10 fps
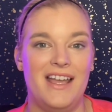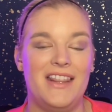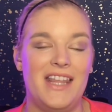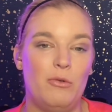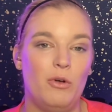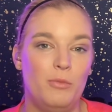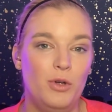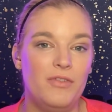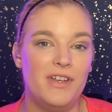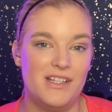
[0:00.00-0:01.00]
and they will
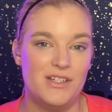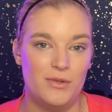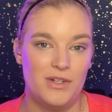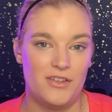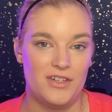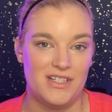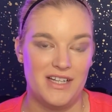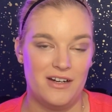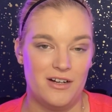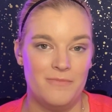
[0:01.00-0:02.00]
move it into another
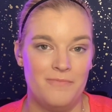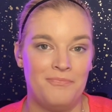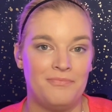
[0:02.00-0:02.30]
container.